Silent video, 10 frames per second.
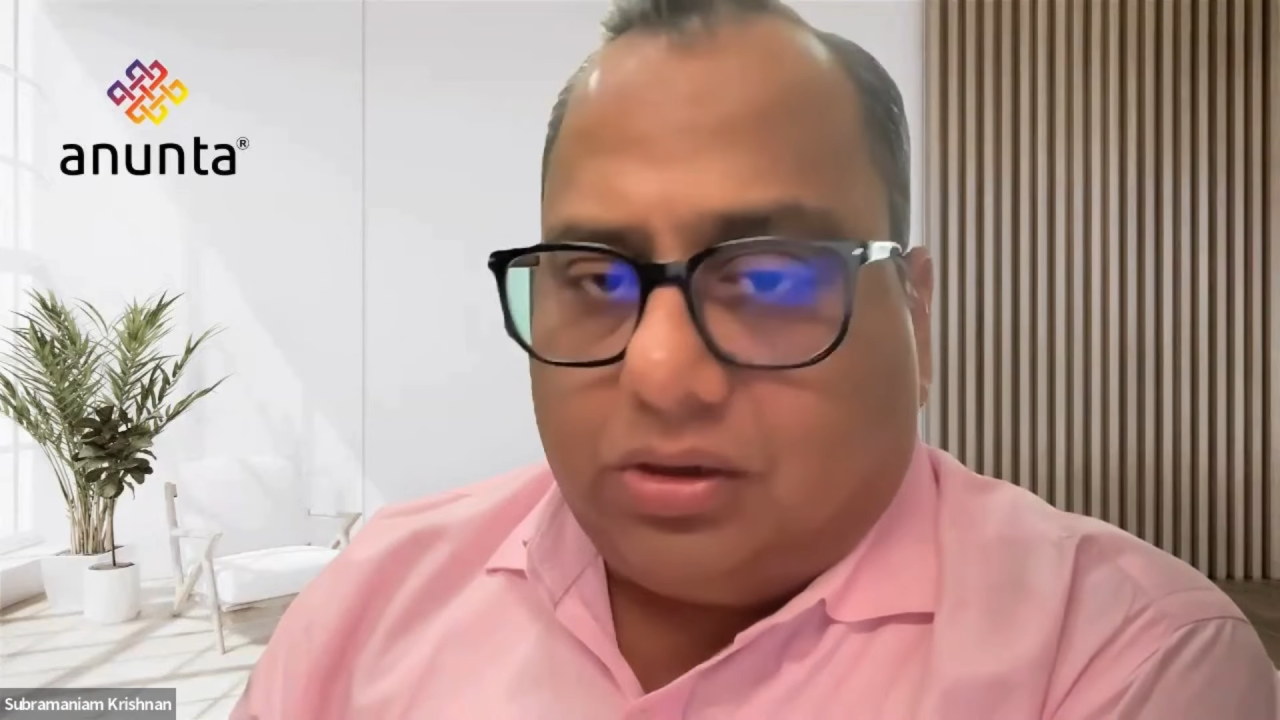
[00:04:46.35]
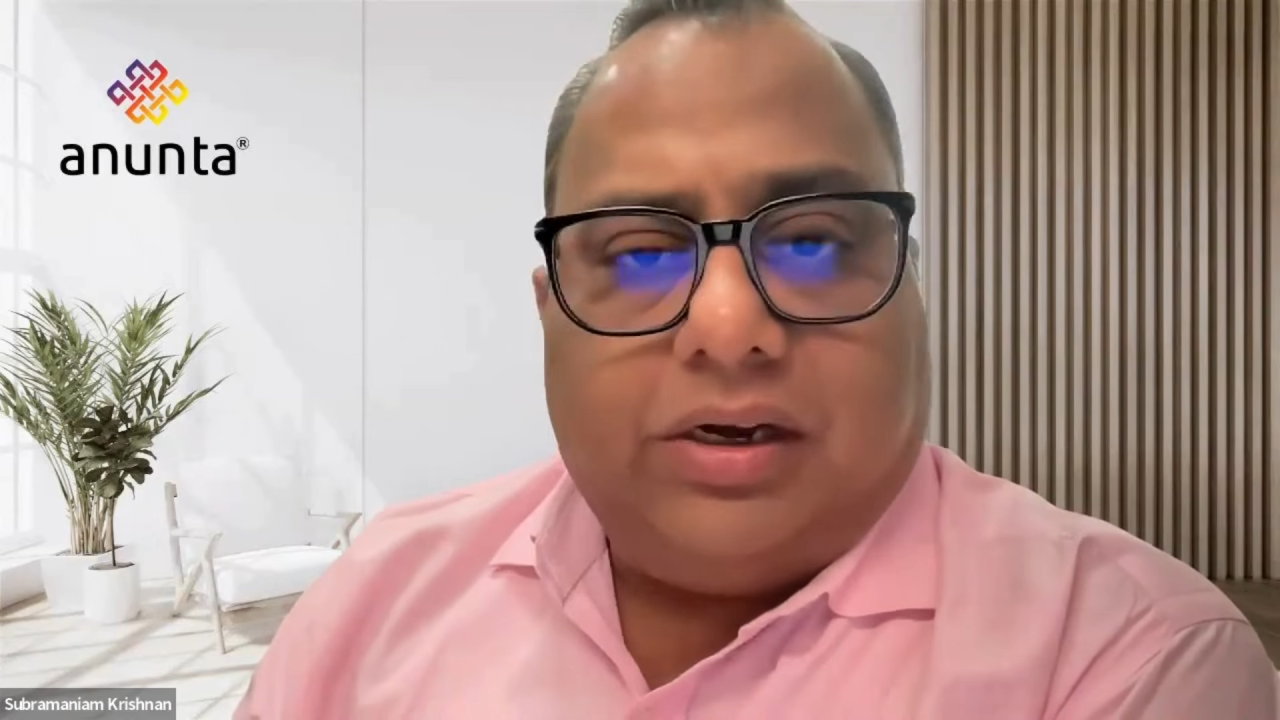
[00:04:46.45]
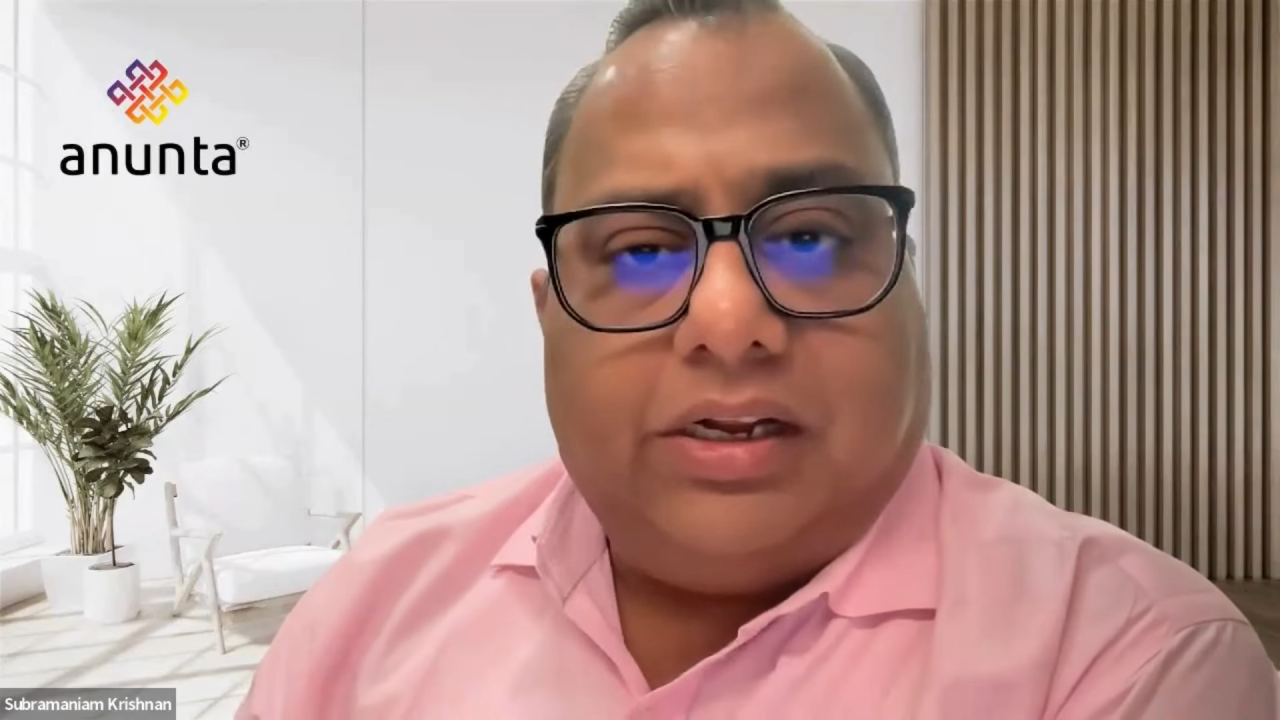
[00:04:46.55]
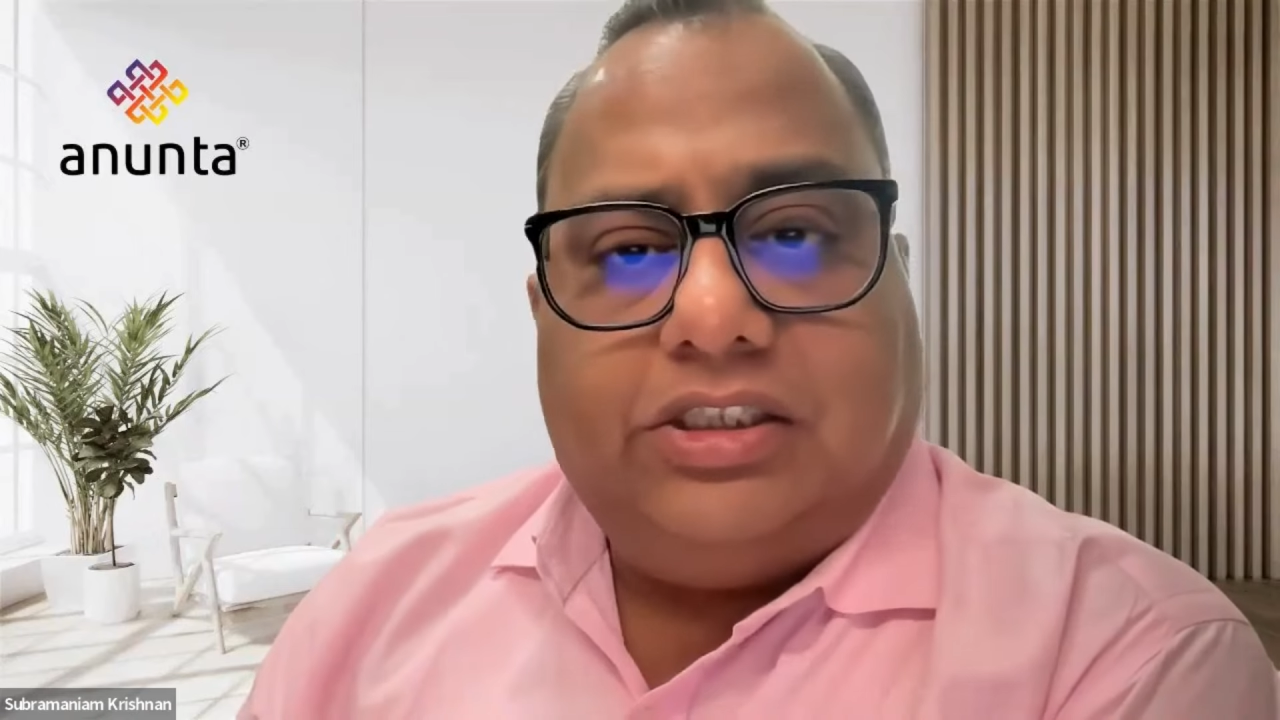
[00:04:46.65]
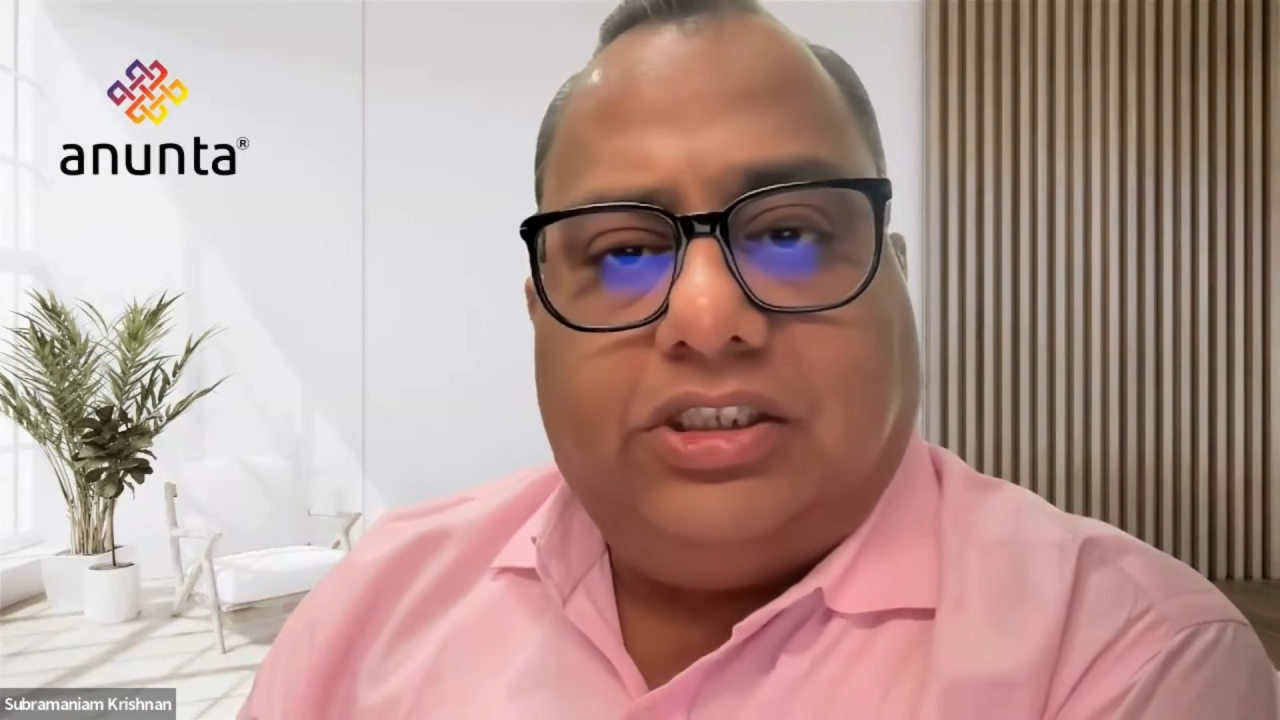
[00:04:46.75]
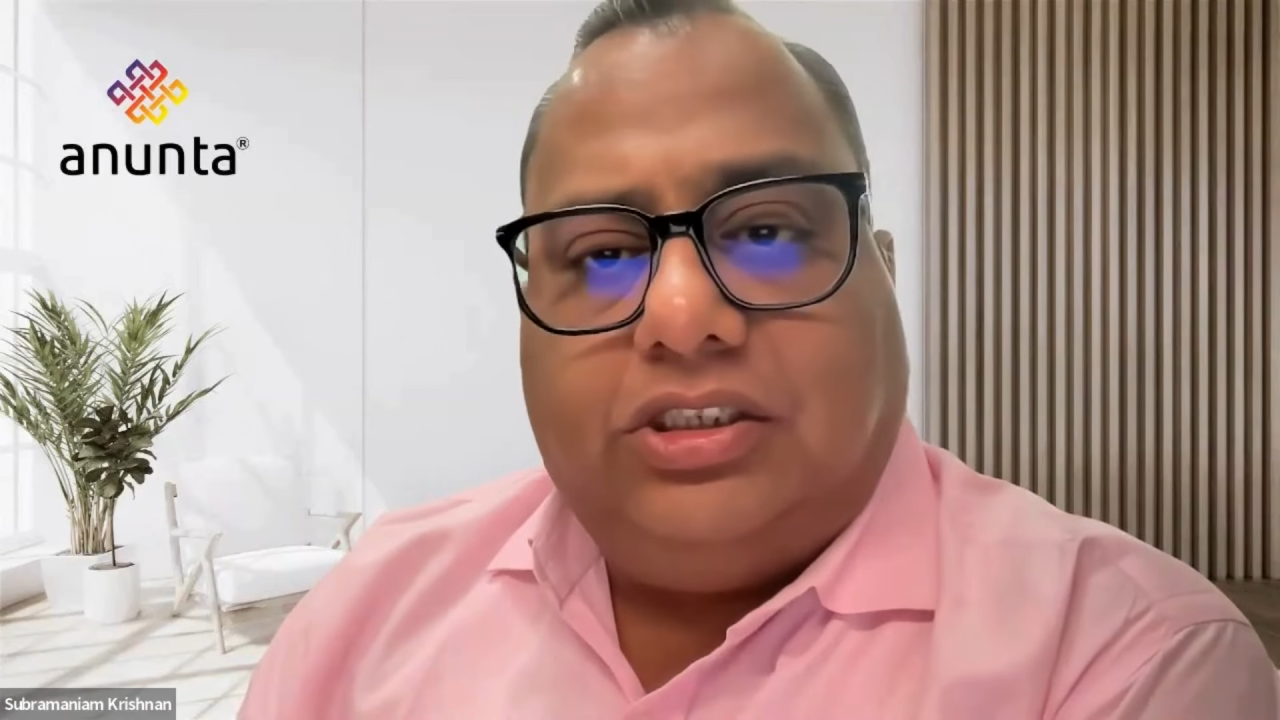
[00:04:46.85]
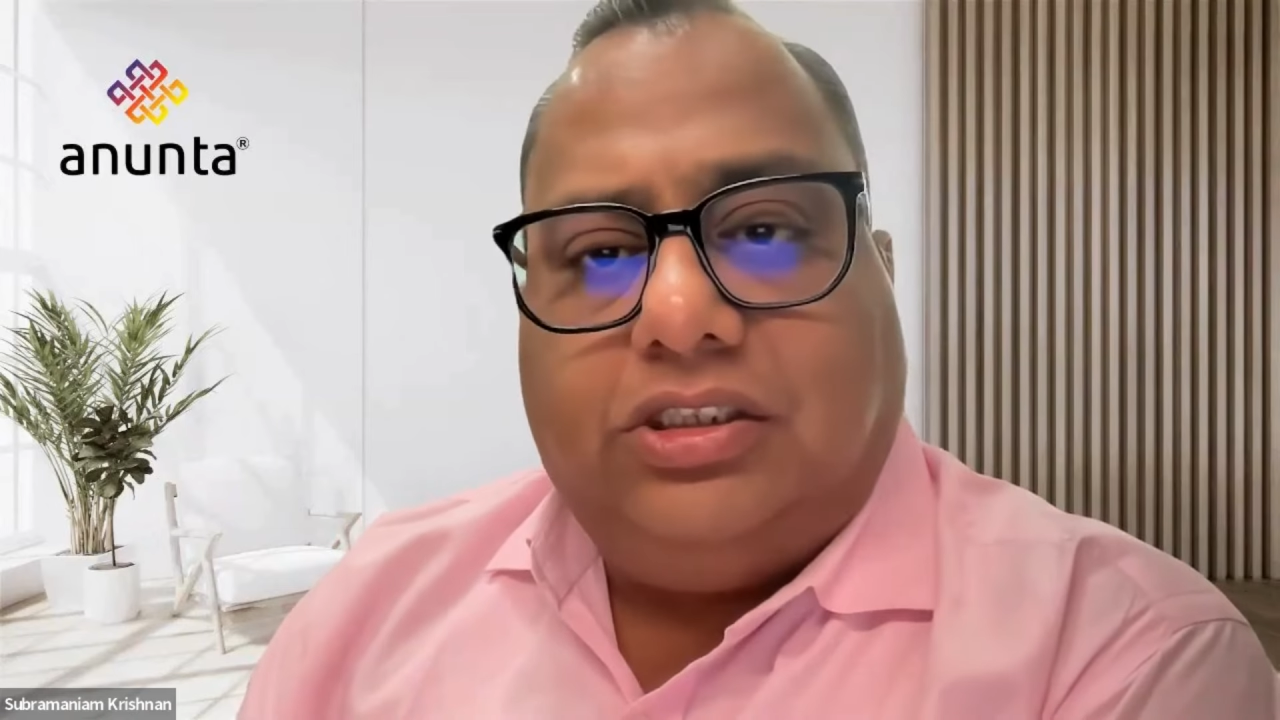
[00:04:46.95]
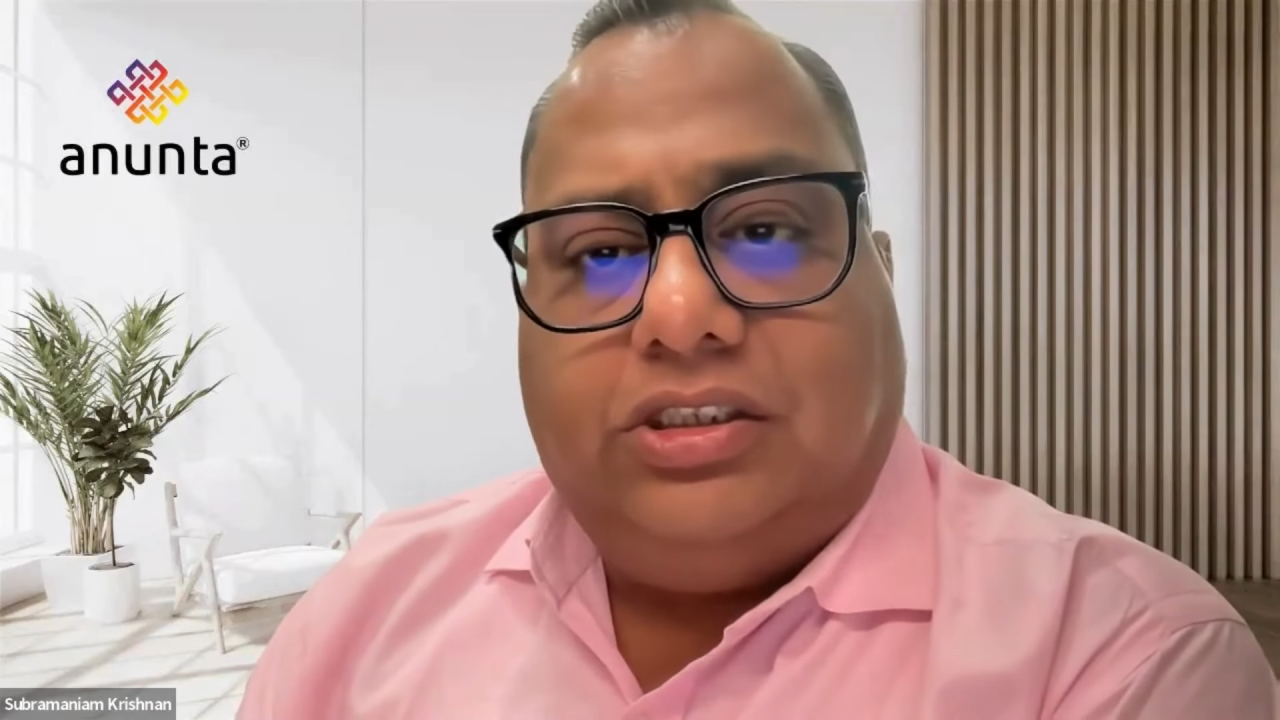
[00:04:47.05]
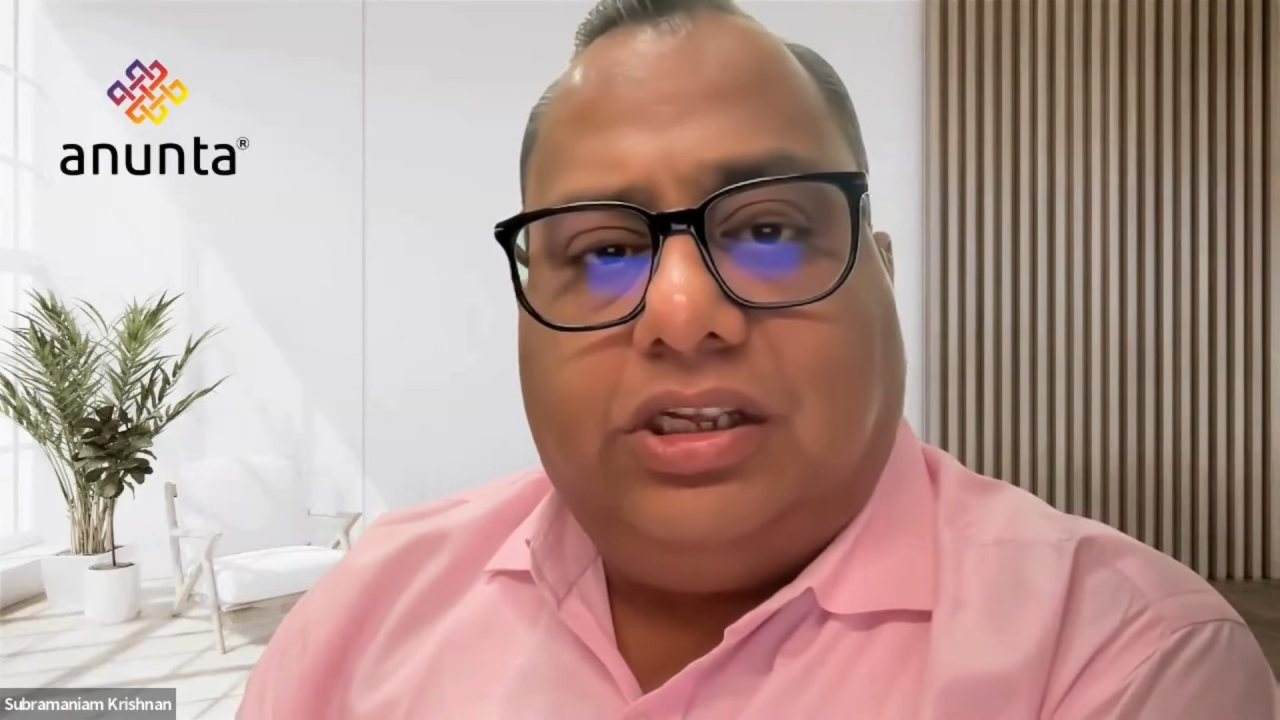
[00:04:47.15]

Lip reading: organizations